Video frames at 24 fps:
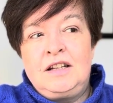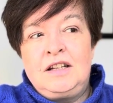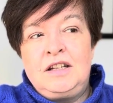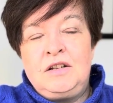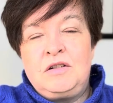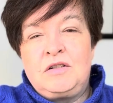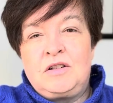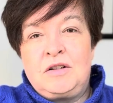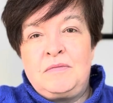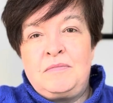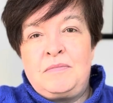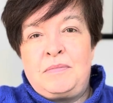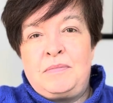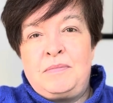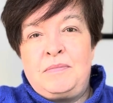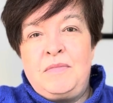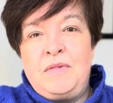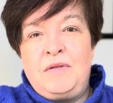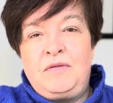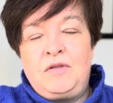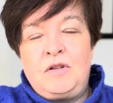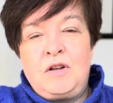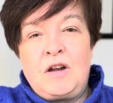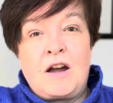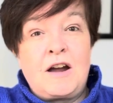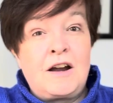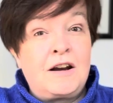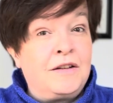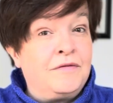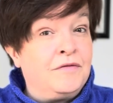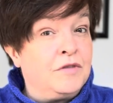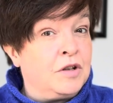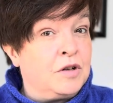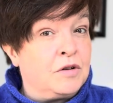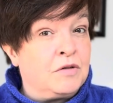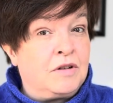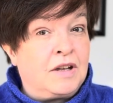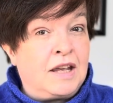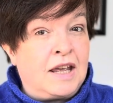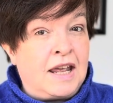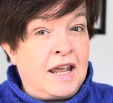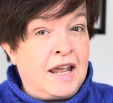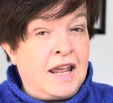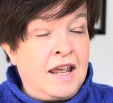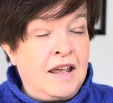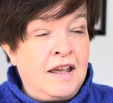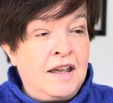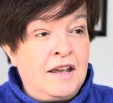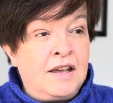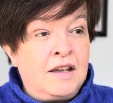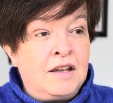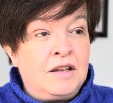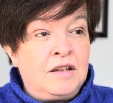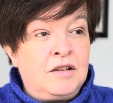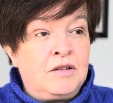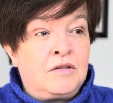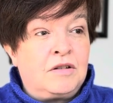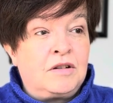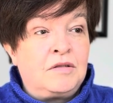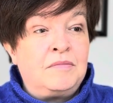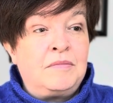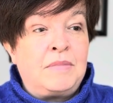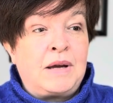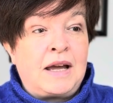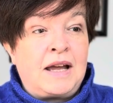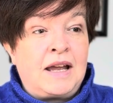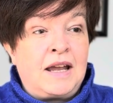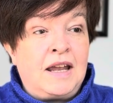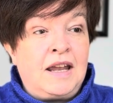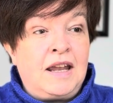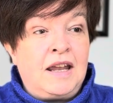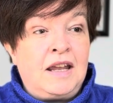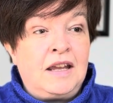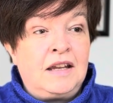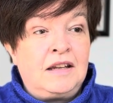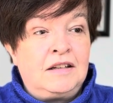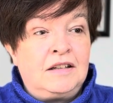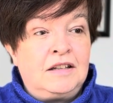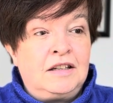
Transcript: You can, if you are in the UK, you can buy